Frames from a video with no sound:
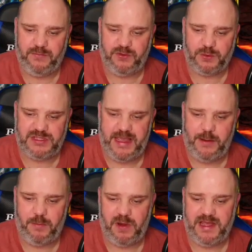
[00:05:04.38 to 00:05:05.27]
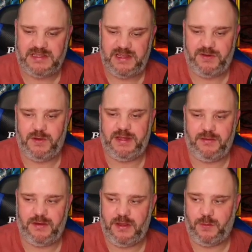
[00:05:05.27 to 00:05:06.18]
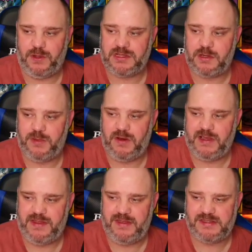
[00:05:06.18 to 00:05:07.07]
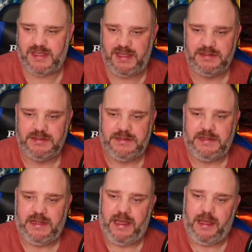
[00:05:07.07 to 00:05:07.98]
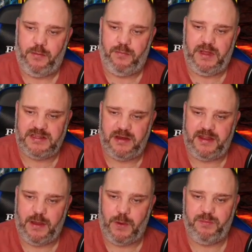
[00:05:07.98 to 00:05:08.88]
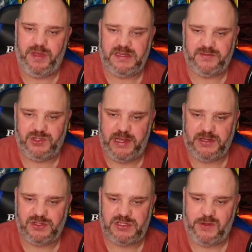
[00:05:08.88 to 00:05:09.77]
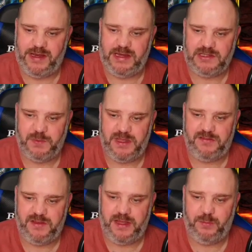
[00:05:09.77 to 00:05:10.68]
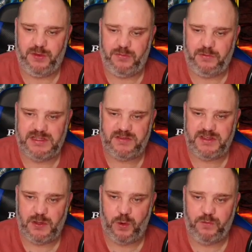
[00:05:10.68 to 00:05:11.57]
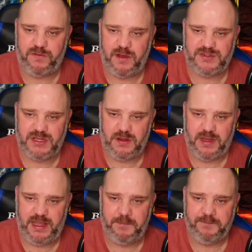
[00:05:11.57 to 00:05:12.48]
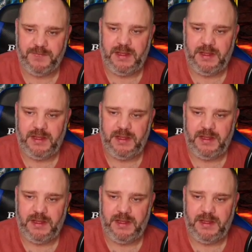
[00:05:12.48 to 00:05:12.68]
So we'll see how he plays. Even I don't know what he's going to be like in this gear. It's only that one piece I've changed slightly, to be fair, but the rest of it's all 5-star gear.